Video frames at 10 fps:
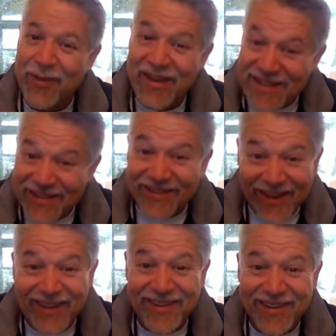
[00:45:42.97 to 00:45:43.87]
but he still
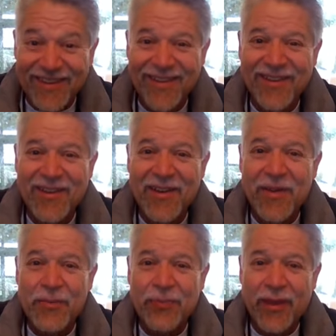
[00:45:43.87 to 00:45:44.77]
does it.
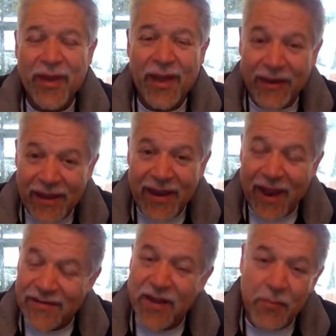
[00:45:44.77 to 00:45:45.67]
And he
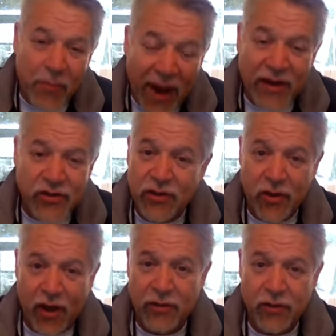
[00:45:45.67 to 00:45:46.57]
has
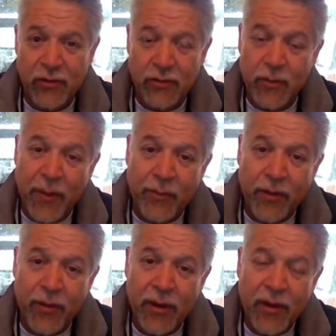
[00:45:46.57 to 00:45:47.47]
compassion on you.
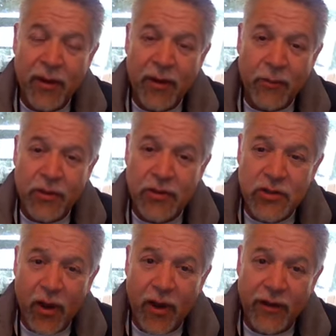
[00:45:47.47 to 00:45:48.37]
Remember when
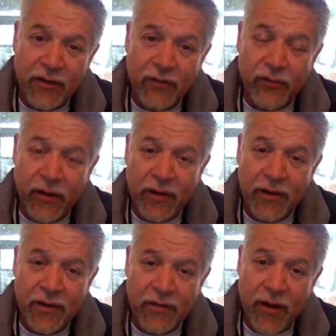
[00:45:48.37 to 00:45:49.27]
John, his
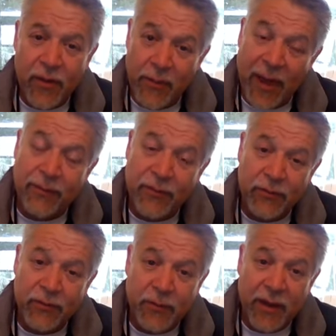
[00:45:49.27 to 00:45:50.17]
friend, John the
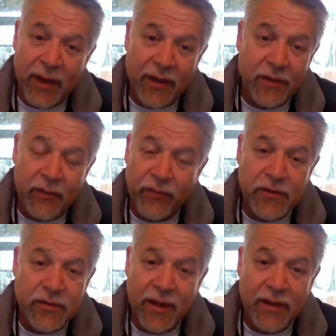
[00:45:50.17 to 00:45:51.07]
Baptist, was beheaded, the
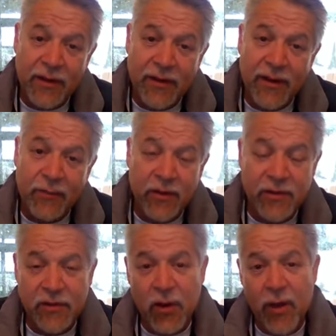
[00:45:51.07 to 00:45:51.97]
first thing he did
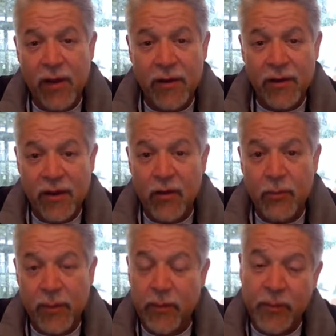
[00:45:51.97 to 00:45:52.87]
was go out and heal
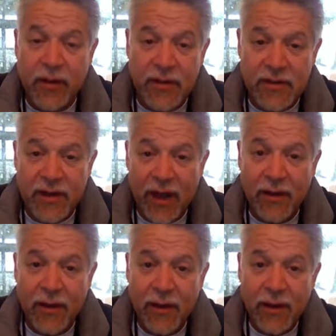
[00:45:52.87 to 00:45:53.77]
people because he
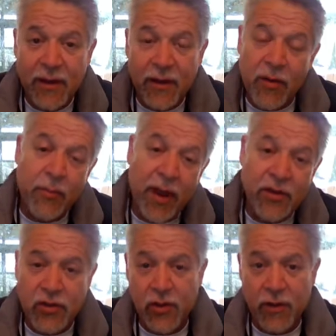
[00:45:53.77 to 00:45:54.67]
had
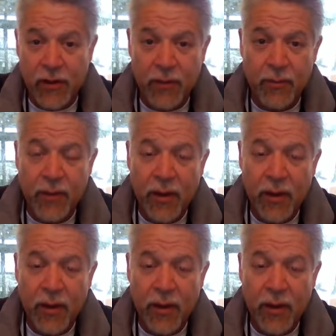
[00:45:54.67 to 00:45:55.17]
compassion on them.